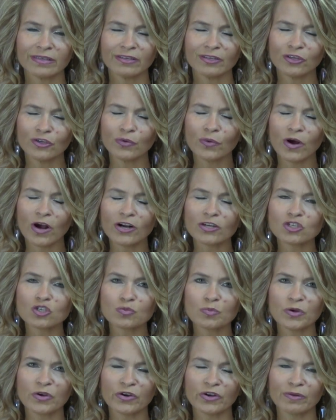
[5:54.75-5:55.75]
that you are
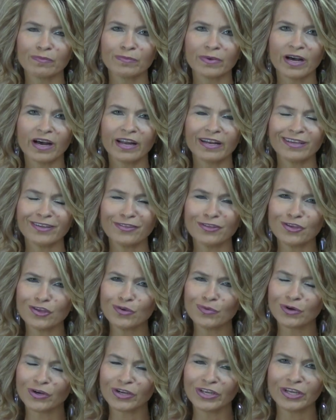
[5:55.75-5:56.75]
spirit and body, and that
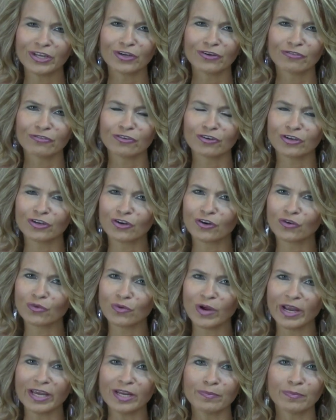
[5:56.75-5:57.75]
you are here for a
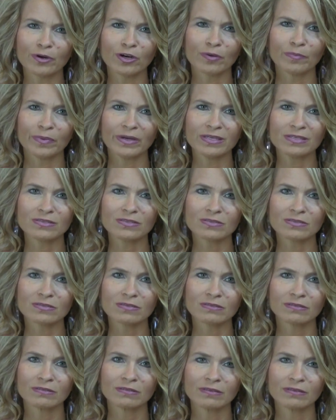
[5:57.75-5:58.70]
great purpose.